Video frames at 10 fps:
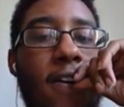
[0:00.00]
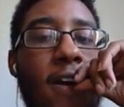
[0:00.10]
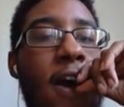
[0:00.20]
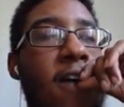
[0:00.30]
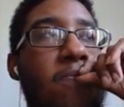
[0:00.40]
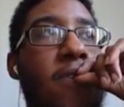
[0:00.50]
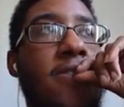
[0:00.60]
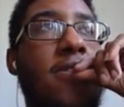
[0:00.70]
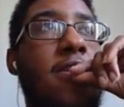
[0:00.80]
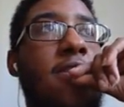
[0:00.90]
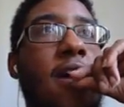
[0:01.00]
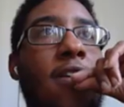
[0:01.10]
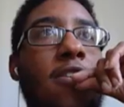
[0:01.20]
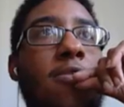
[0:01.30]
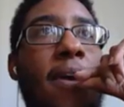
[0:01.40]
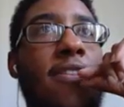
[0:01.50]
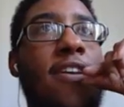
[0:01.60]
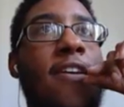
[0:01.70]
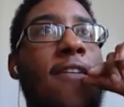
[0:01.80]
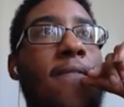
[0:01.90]
I'm basically not
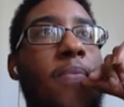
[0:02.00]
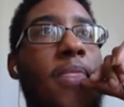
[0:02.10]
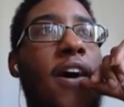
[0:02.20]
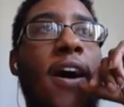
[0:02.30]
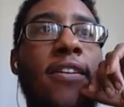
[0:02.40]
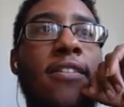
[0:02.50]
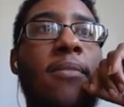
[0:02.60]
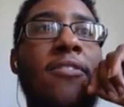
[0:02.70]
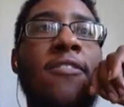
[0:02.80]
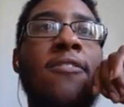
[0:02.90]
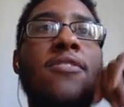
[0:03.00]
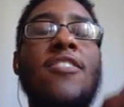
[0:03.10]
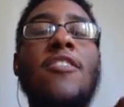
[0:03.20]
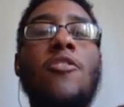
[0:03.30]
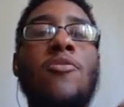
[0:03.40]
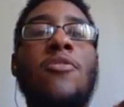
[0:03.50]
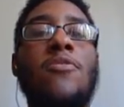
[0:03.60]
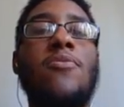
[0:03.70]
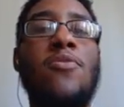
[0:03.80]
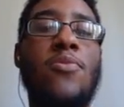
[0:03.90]
expecting IDW to
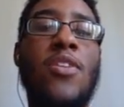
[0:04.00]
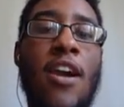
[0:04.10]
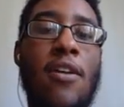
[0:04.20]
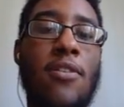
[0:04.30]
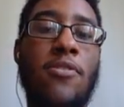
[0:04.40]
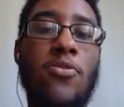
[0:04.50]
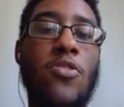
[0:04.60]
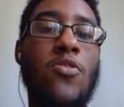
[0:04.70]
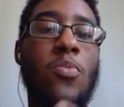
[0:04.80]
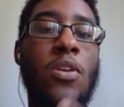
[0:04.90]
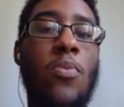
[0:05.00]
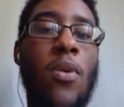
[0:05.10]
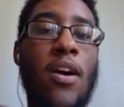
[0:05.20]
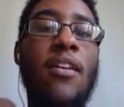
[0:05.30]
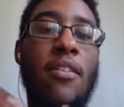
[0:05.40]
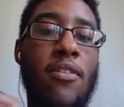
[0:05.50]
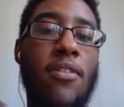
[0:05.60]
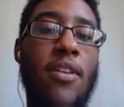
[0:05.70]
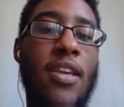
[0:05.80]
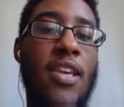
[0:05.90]
introduce new characters, because we don't want
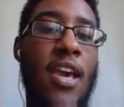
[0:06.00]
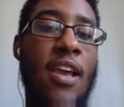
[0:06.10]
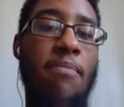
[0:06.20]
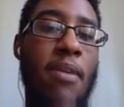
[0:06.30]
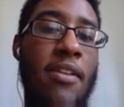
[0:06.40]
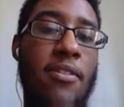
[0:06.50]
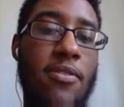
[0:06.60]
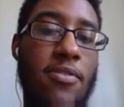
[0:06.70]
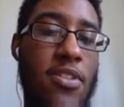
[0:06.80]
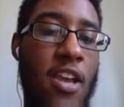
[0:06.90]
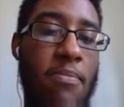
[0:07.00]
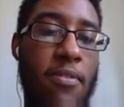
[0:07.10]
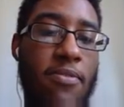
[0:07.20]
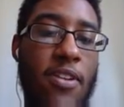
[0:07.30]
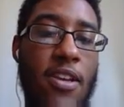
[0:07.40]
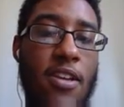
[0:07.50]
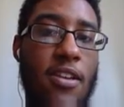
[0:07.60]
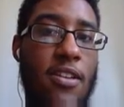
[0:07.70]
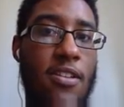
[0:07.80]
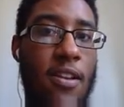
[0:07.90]
another Ken Penders type of
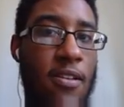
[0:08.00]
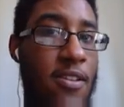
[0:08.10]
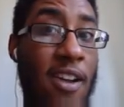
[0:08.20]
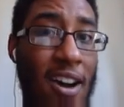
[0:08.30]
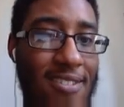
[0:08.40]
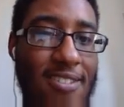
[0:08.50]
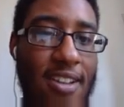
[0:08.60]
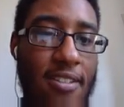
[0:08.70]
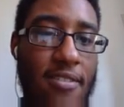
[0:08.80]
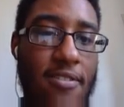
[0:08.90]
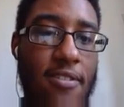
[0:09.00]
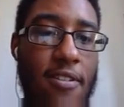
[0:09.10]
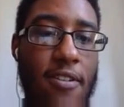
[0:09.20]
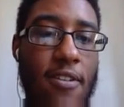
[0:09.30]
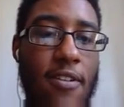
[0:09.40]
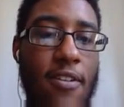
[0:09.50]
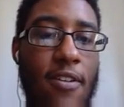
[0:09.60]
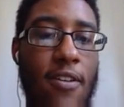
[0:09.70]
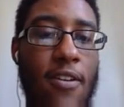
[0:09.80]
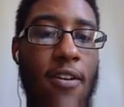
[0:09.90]
nonsense.
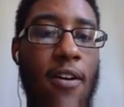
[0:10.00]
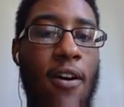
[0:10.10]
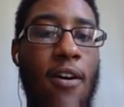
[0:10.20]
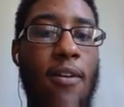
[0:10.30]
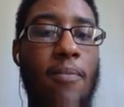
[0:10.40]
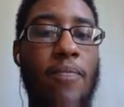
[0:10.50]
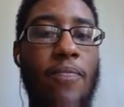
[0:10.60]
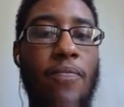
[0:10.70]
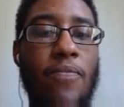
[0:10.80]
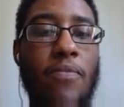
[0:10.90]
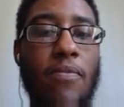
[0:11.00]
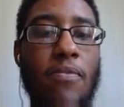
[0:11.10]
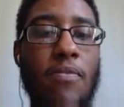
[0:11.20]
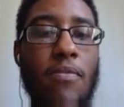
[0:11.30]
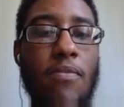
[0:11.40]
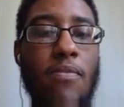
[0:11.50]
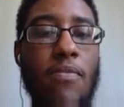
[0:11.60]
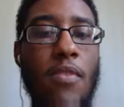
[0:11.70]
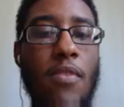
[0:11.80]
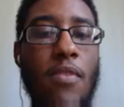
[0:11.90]

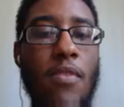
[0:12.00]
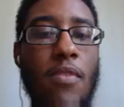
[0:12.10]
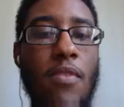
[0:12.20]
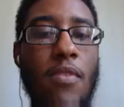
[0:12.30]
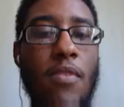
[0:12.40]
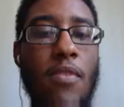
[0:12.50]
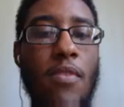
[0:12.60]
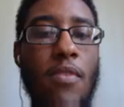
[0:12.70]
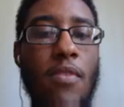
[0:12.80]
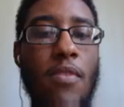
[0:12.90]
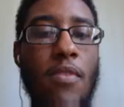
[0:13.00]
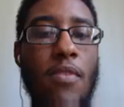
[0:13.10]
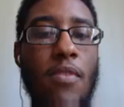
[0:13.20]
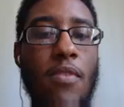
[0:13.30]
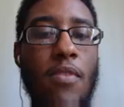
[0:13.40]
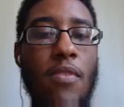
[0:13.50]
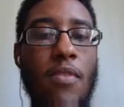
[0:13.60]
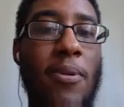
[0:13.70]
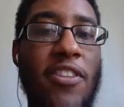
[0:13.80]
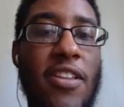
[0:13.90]
I know a lot of people really want
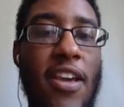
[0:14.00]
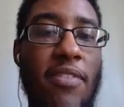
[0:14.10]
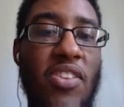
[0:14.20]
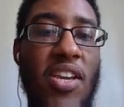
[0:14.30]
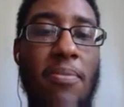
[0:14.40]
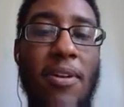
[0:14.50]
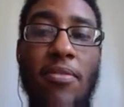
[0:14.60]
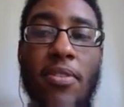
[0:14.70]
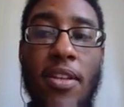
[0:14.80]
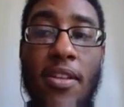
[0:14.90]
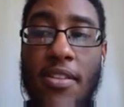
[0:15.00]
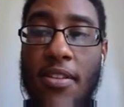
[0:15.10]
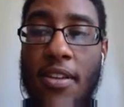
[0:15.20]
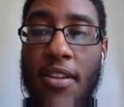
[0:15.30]
that, but they have to think about it realistically and the